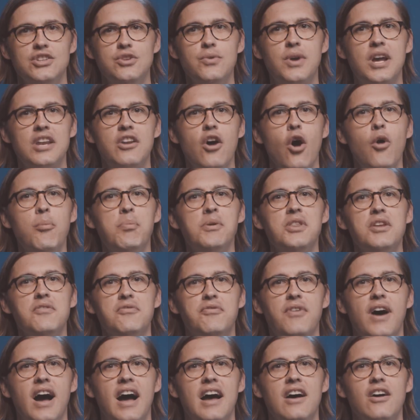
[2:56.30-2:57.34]
you can open the
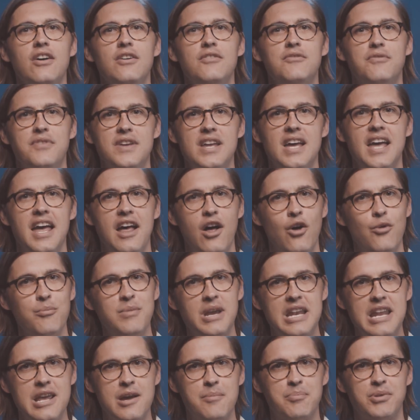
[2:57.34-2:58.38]
file via
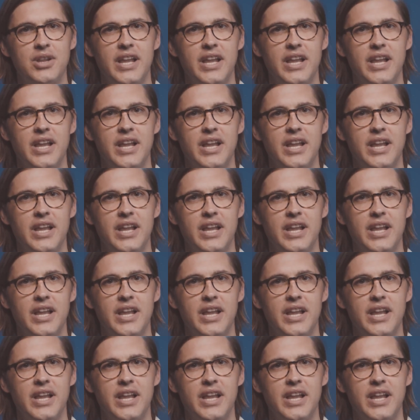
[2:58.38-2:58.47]
Elmedia